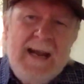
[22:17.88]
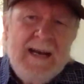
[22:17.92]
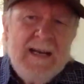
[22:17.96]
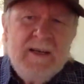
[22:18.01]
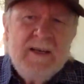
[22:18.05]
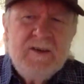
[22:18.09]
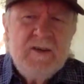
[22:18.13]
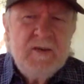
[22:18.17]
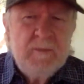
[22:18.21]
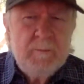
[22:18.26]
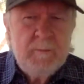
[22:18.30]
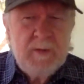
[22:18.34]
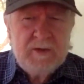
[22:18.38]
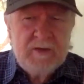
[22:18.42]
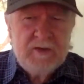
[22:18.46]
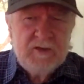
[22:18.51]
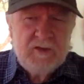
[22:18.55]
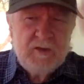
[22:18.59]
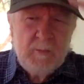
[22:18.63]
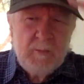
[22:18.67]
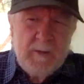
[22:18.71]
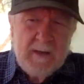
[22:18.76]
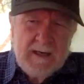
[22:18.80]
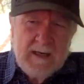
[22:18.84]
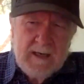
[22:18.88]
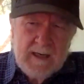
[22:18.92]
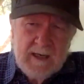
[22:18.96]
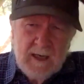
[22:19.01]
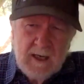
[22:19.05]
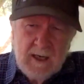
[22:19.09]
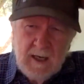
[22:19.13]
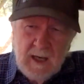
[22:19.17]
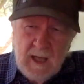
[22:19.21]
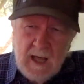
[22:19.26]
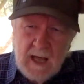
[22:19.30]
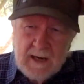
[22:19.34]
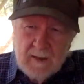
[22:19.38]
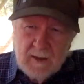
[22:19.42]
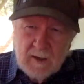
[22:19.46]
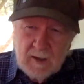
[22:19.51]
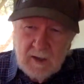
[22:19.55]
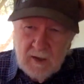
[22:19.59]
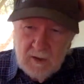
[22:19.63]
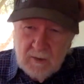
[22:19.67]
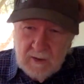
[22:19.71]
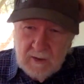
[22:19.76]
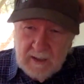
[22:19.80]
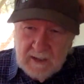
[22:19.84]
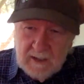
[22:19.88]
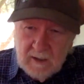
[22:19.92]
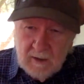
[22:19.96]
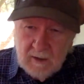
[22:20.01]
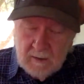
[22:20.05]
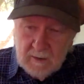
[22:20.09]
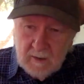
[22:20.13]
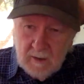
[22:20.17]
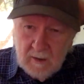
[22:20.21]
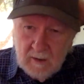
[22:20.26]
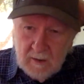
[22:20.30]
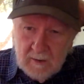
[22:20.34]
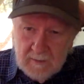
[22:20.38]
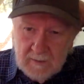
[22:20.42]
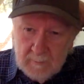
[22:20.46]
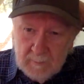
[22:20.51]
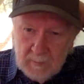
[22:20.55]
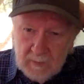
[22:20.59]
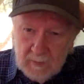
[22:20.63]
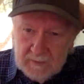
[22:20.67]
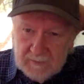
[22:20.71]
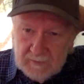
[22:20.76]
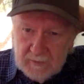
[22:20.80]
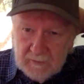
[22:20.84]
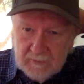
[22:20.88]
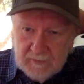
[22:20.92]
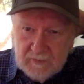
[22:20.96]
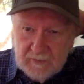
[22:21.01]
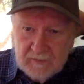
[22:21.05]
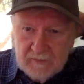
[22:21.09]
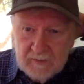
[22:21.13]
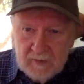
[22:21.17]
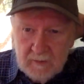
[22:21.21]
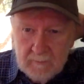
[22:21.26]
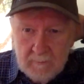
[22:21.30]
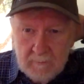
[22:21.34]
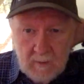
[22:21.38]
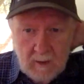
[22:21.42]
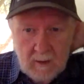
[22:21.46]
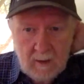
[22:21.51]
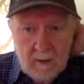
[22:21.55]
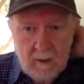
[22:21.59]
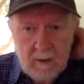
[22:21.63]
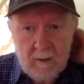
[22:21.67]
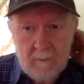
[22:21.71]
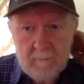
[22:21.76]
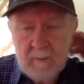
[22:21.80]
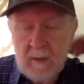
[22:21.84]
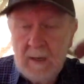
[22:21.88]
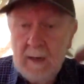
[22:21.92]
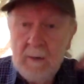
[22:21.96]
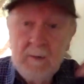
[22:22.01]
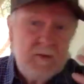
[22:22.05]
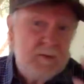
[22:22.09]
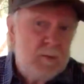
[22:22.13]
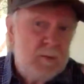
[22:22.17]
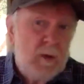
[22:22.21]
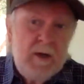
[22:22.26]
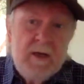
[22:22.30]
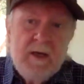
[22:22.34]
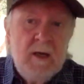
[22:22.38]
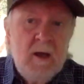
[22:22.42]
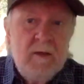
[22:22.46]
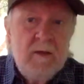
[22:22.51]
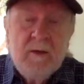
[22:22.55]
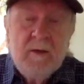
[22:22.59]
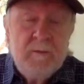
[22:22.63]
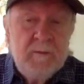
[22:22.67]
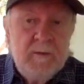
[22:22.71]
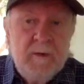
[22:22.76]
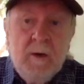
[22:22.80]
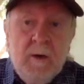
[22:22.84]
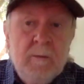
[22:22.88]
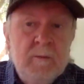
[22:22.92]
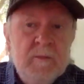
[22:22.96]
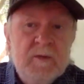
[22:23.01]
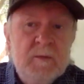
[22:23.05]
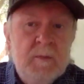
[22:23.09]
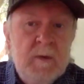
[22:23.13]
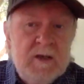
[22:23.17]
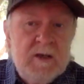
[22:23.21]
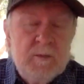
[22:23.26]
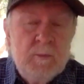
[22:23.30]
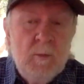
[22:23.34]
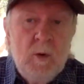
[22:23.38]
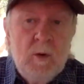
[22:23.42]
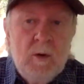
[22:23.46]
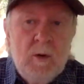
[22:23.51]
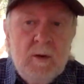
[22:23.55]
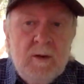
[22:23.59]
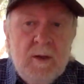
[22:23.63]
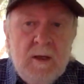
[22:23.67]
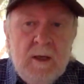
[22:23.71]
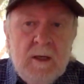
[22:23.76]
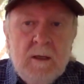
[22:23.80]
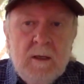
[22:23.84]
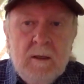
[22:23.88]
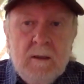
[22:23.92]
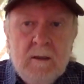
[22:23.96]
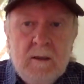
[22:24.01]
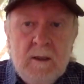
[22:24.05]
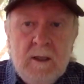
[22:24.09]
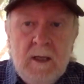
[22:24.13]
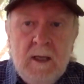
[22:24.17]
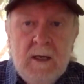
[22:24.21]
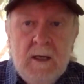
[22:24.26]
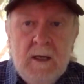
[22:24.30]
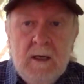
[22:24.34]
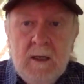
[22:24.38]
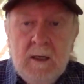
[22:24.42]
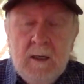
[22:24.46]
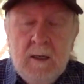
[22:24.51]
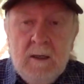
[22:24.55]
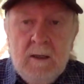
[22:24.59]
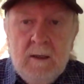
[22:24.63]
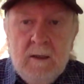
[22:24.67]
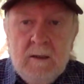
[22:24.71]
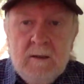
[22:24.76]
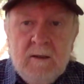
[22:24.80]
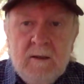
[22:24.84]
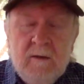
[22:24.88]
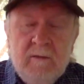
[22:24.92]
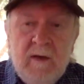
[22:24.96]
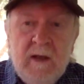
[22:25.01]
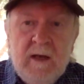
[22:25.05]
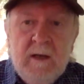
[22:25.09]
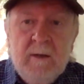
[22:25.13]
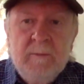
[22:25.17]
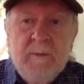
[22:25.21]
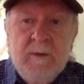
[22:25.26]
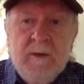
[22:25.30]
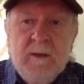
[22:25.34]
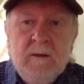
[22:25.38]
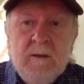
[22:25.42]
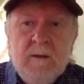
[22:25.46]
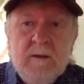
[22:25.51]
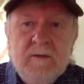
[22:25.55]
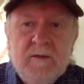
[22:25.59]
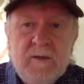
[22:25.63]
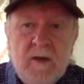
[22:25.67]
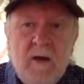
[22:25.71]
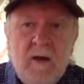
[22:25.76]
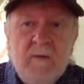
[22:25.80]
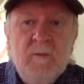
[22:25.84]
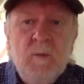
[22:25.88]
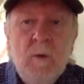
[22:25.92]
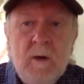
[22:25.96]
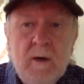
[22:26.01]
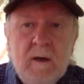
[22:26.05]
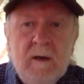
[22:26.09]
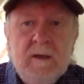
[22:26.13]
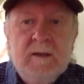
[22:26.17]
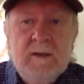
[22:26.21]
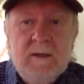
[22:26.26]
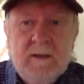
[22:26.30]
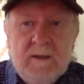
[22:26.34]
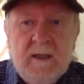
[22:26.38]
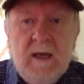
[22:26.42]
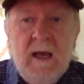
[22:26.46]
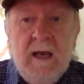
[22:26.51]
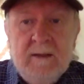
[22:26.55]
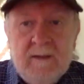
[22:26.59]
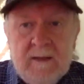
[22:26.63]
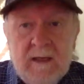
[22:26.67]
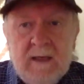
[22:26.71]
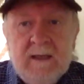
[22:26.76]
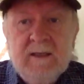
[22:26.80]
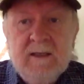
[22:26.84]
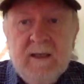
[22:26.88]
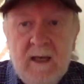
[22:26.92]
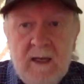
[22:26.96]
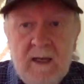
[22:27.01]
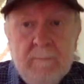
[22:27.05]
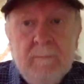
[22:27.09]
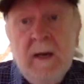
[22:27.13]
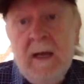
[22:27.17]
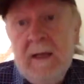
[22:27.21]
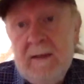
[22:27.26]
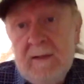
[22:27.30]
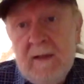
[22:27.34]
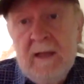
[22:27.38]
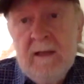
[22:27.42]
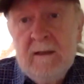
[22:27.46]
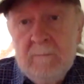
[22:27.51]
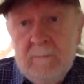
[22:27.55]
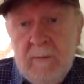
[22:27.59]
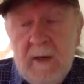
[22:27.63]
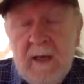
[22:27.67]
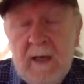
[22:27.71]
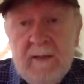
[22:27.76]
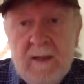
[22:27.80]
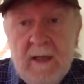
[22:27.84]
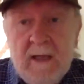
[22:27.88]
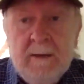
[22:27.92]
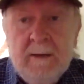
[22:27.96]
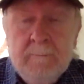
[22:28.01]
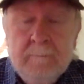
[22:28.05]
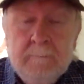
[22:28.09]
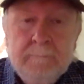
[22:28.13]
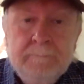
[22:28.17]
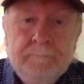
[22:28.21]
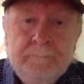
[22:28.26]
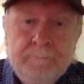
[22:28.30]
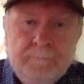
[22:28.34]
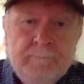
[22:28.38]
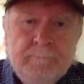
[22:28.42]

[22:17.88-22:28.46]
I didn't participate in a lot of the coding on, on the Presto system. Um, I was working on the films much more than, than uh, developing the software at, at that time by then, by then.